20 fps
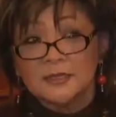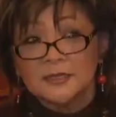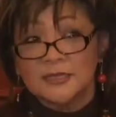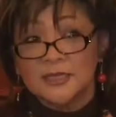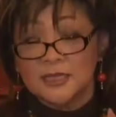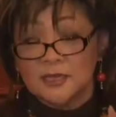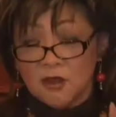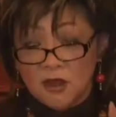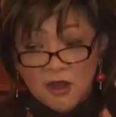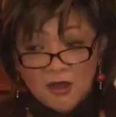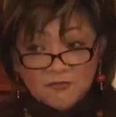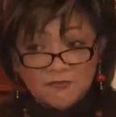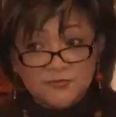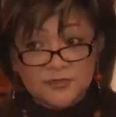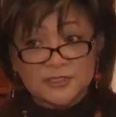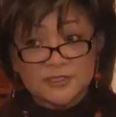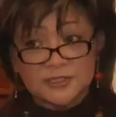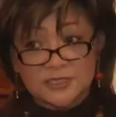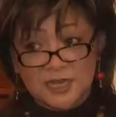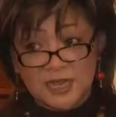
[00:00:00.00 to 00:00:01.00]
they
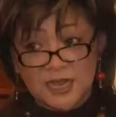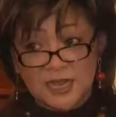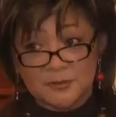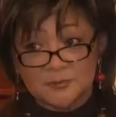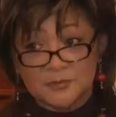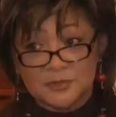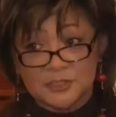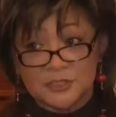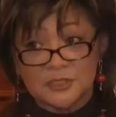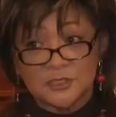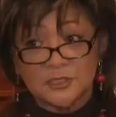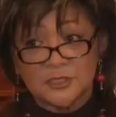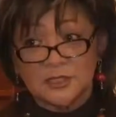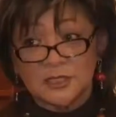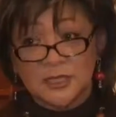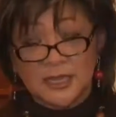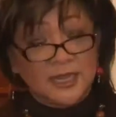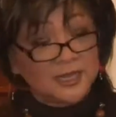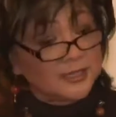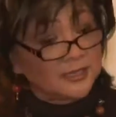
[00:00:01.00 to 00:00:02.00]
oftentimes,
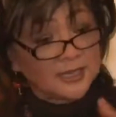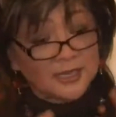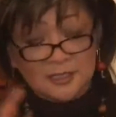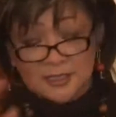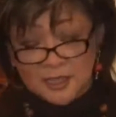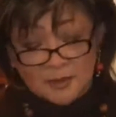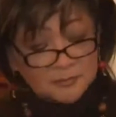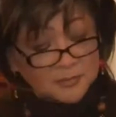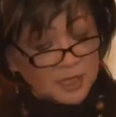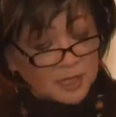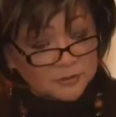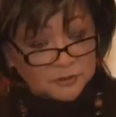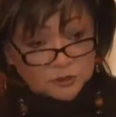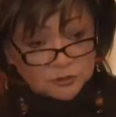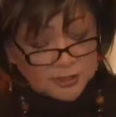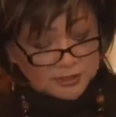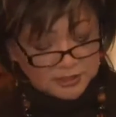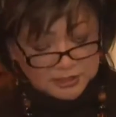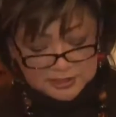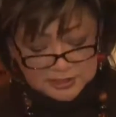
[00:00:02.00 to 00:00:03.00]
and I'm not
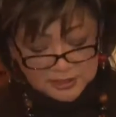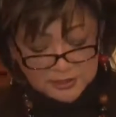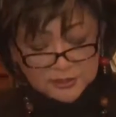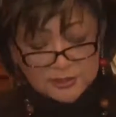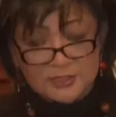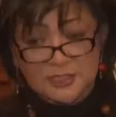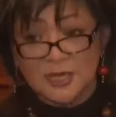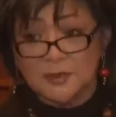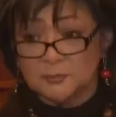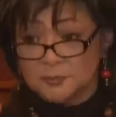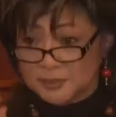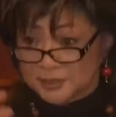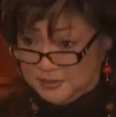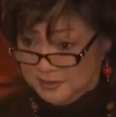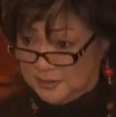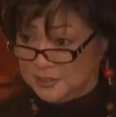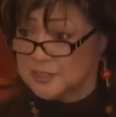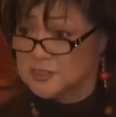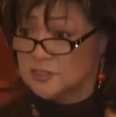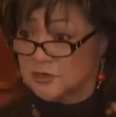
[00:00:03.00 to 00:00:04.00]
trying to stereotype,
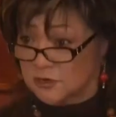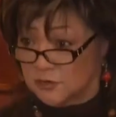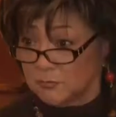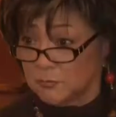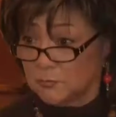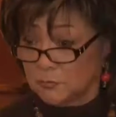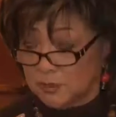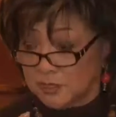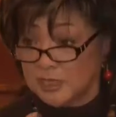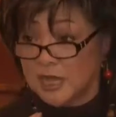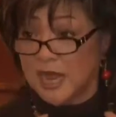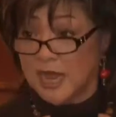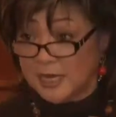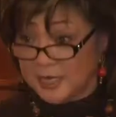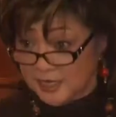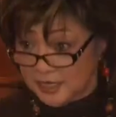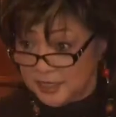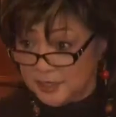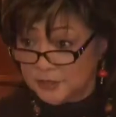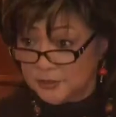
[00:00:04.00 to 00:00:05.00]
but these are what I
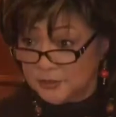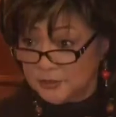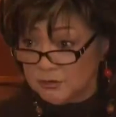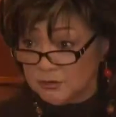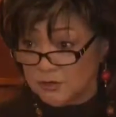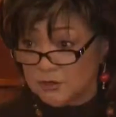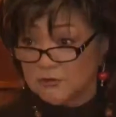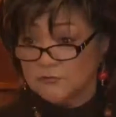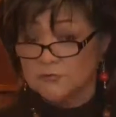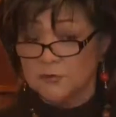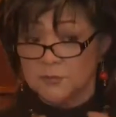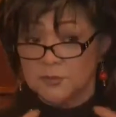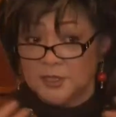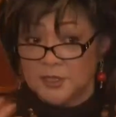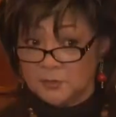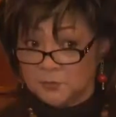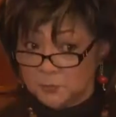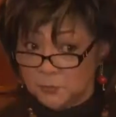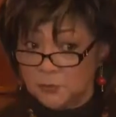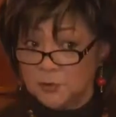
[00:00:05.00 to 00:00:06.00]
hear from
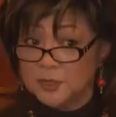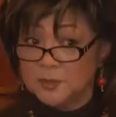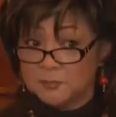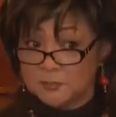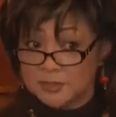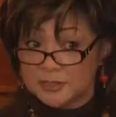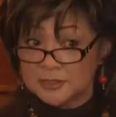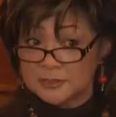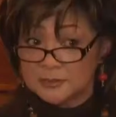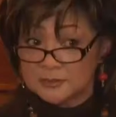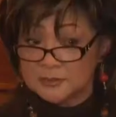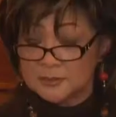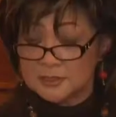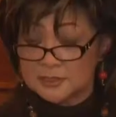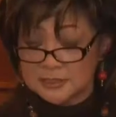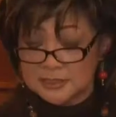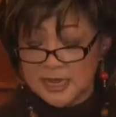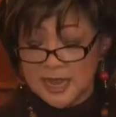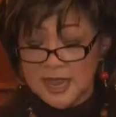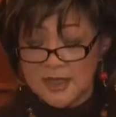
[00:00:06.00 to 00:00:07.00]
the appointment
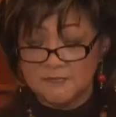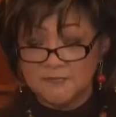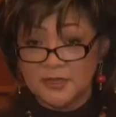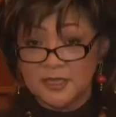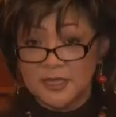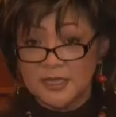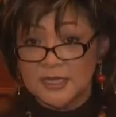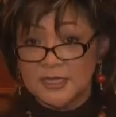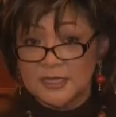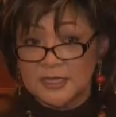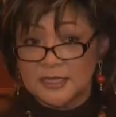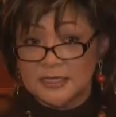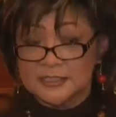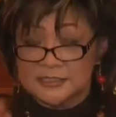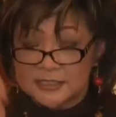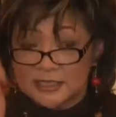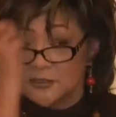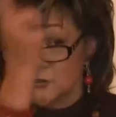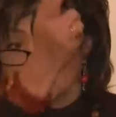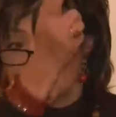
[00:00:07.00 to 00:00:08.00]
staff,
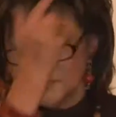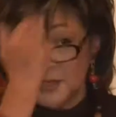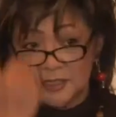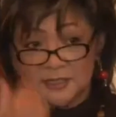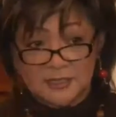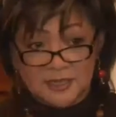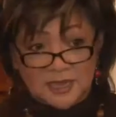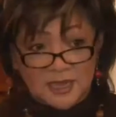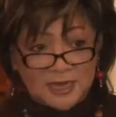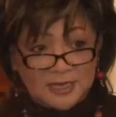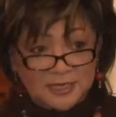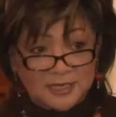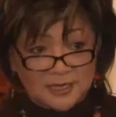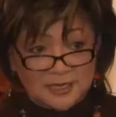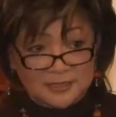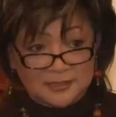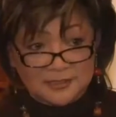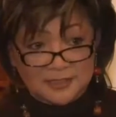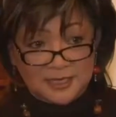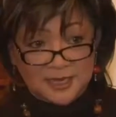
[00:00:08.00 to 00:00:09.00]
is they don't make the eye
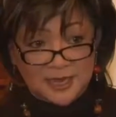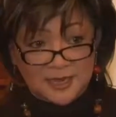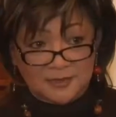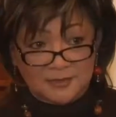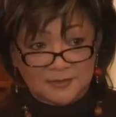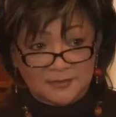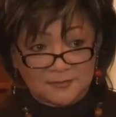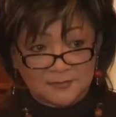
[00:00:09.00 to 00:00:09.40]
contact.